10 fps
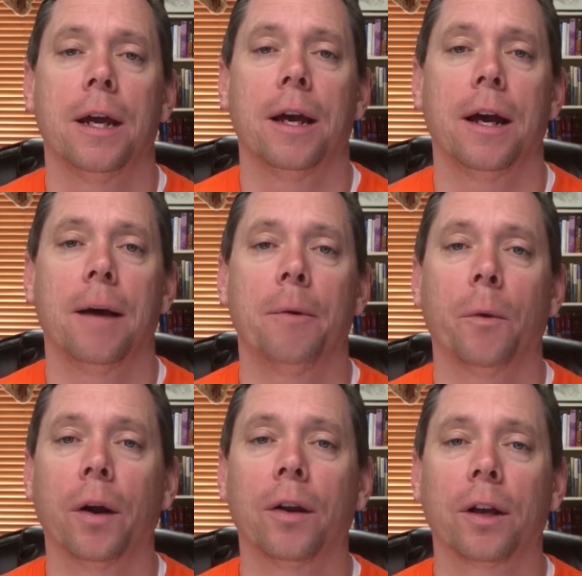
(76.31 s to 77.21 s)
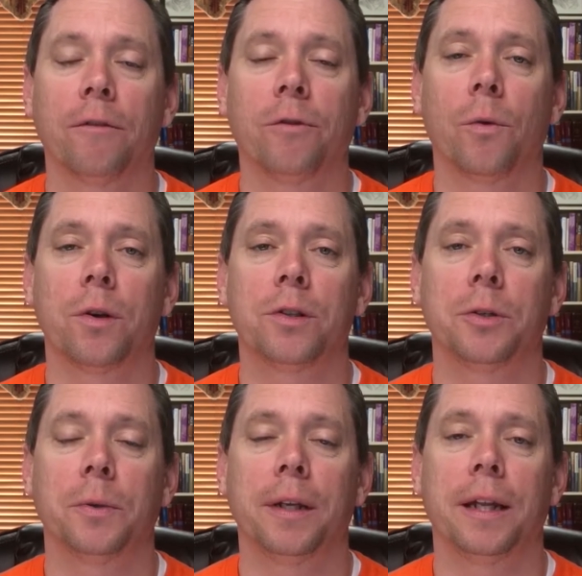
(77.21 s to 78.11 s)
But we're looking forward
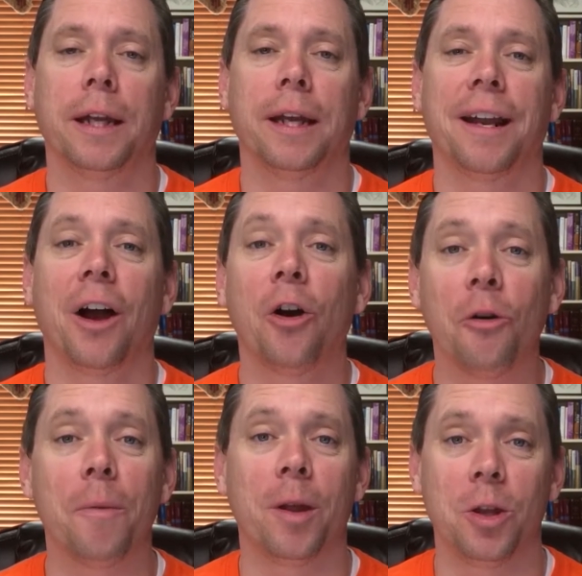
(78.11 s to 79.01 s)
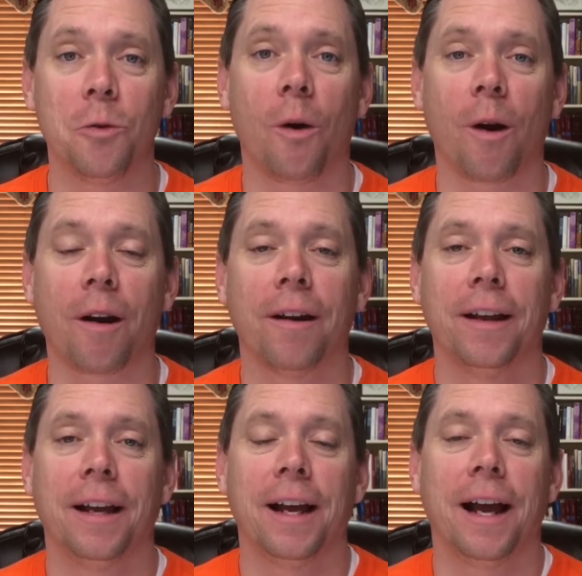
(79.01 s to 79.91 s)
to it, and I hope that you are.
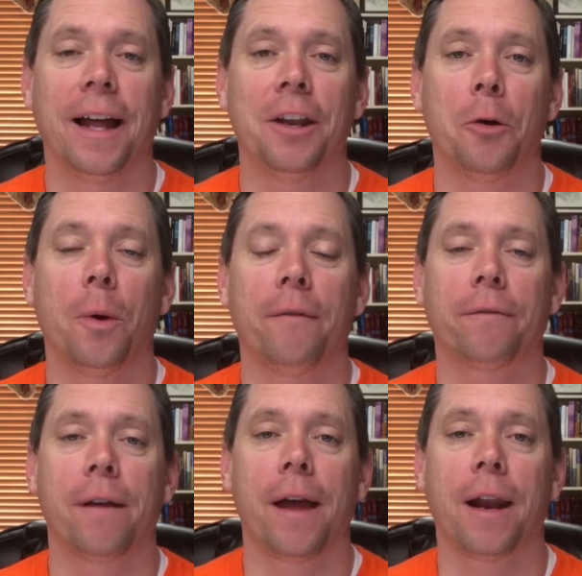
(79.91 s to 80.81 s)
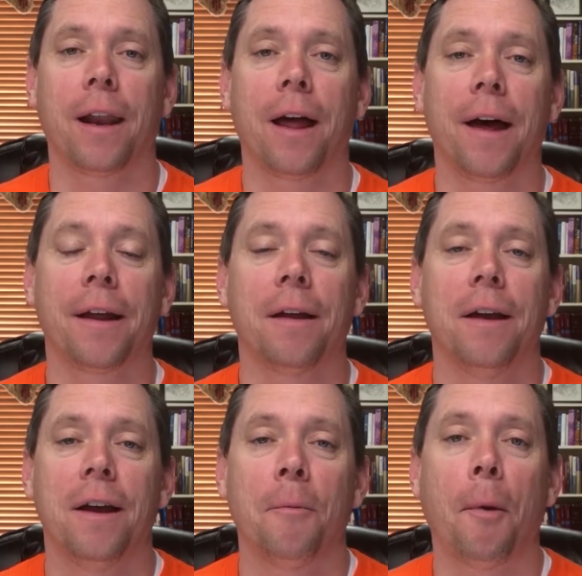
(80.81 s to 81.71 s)
I know I've had a lot of
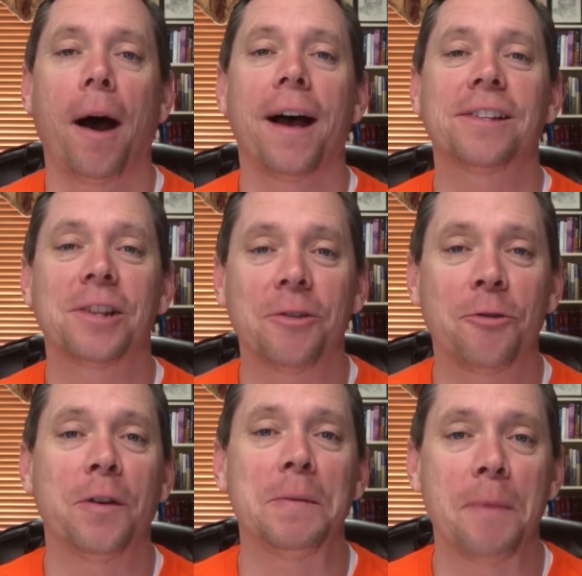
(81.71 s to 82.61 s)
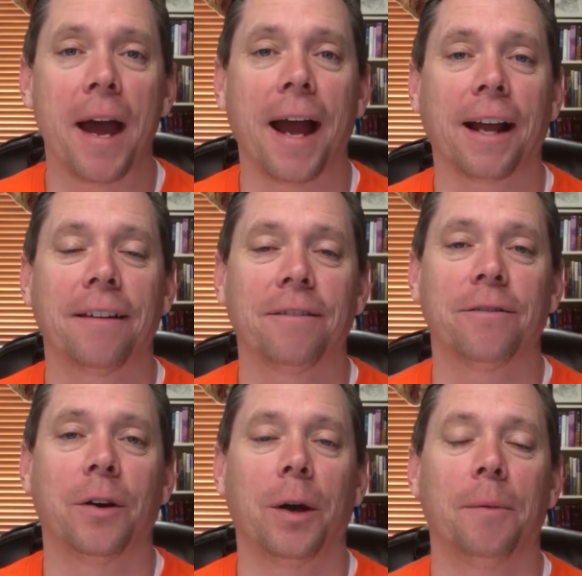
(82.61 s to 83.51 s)
positive feedback
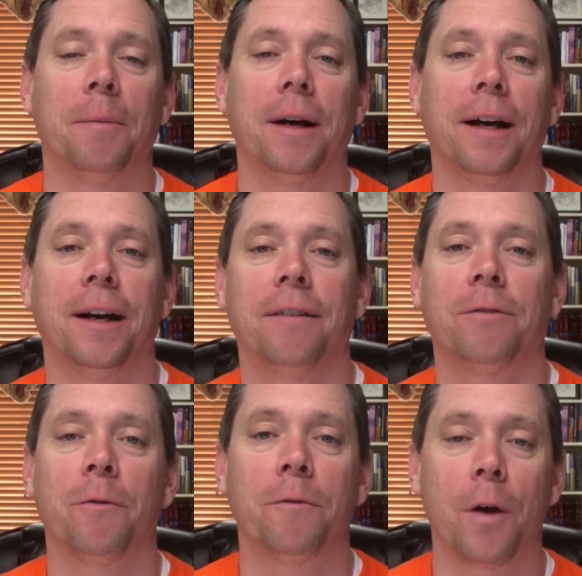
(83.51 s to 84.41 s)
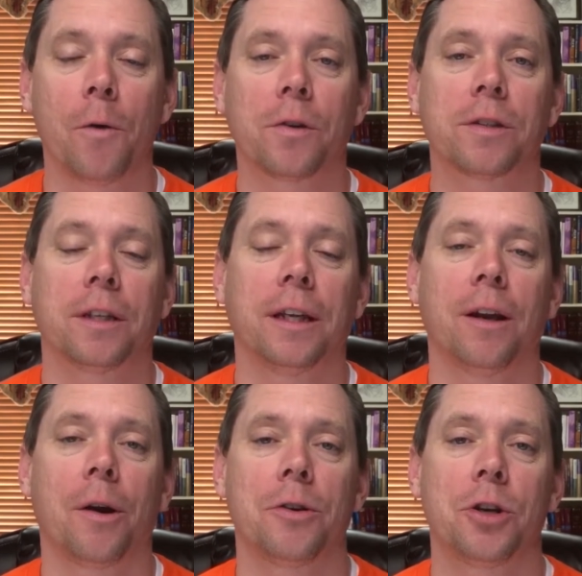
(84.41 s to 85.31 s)
from folks in
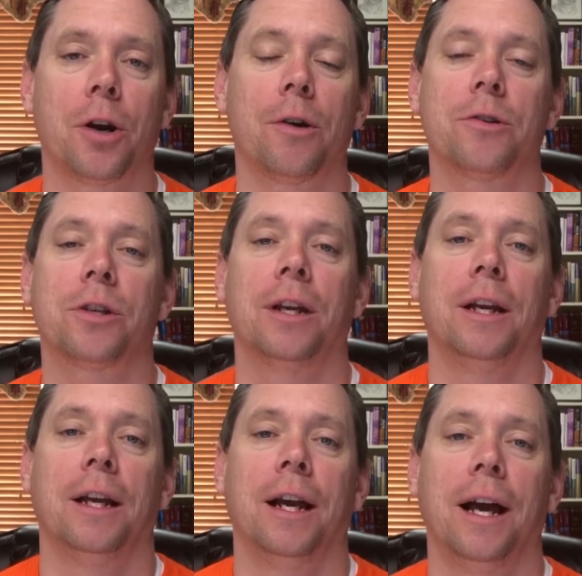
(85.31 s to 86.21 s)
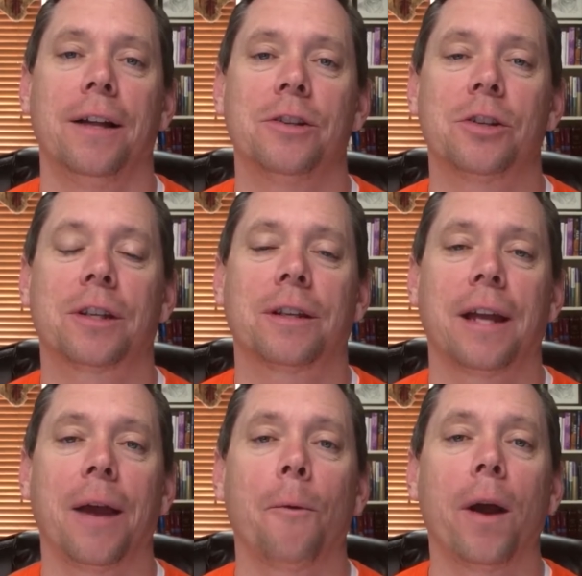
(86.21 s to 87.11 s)
our church. I just
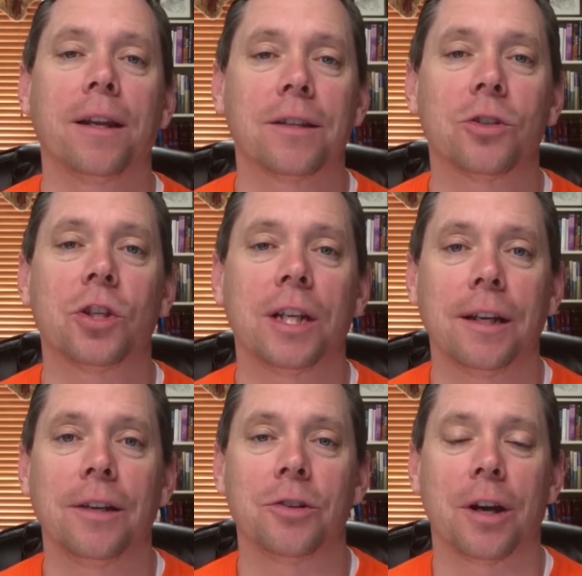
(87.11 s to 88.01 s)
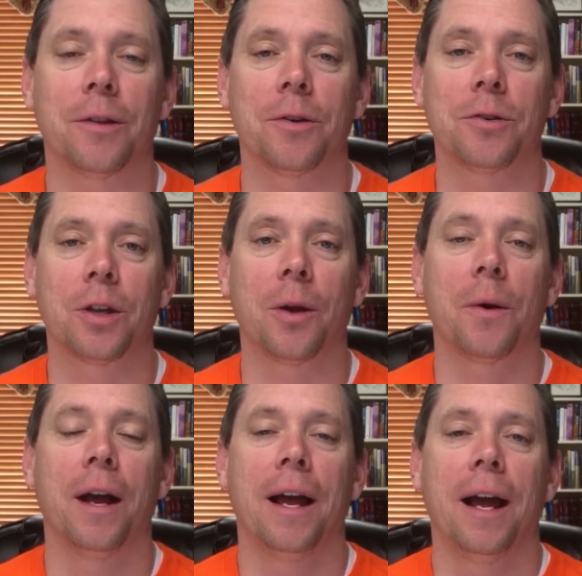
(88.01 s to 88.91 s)
can't wait to see each other.
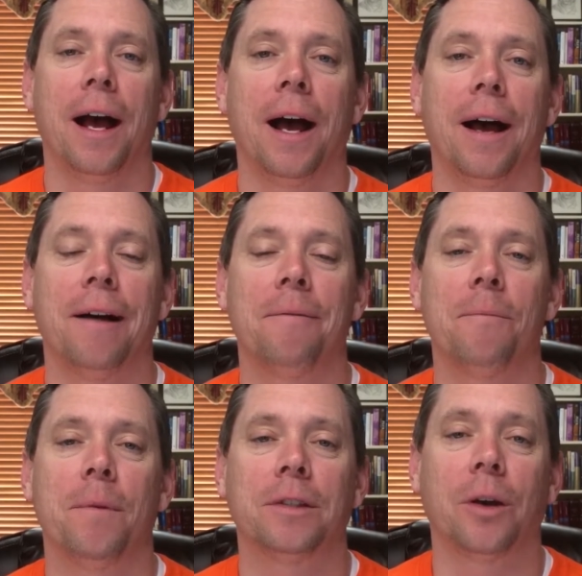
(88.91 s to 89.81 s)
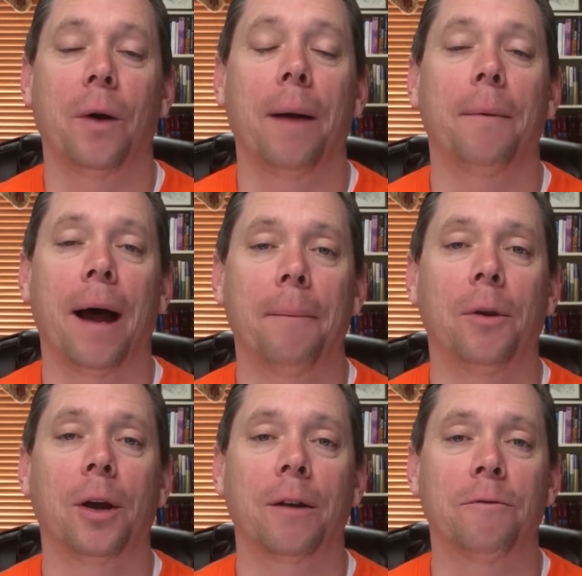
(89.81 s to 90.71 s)
So I'm
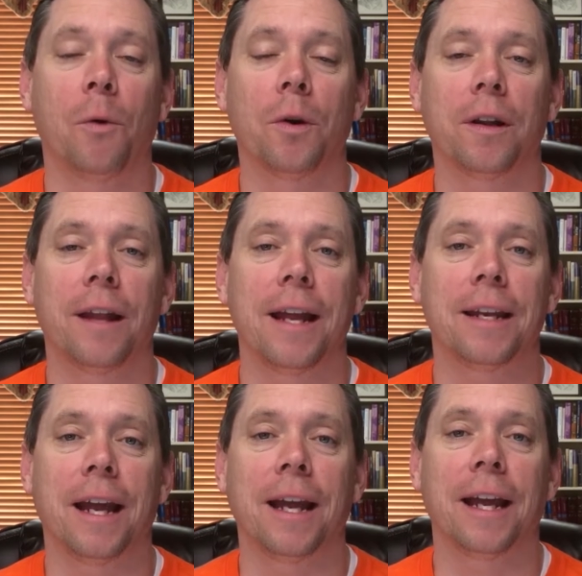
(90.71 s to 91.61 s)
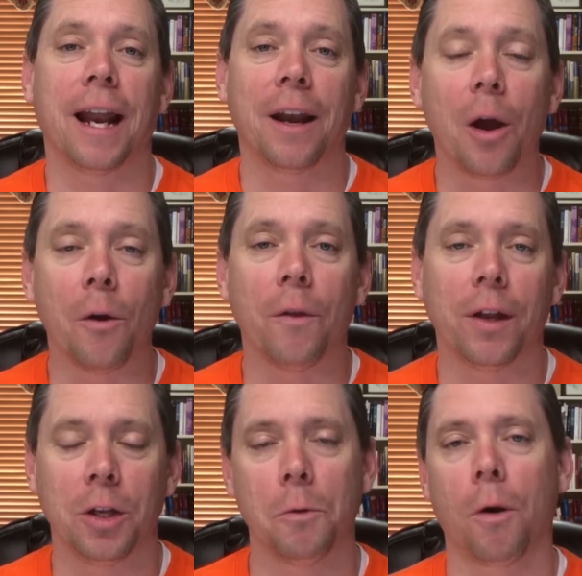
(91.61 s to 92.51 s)
looking forward to that day, and I know
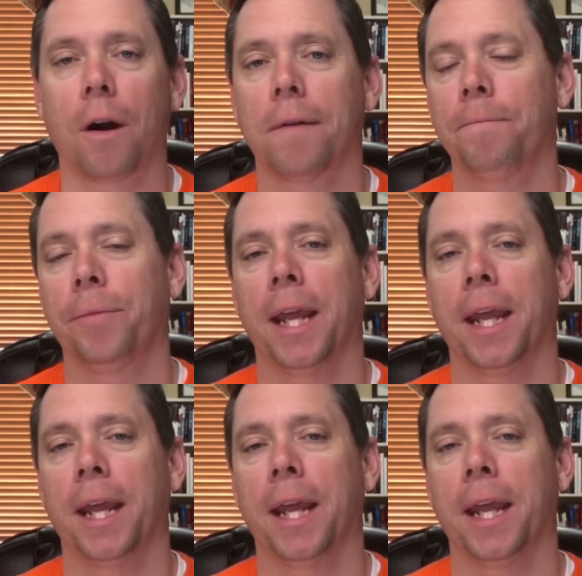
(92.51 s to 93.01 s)
that you are.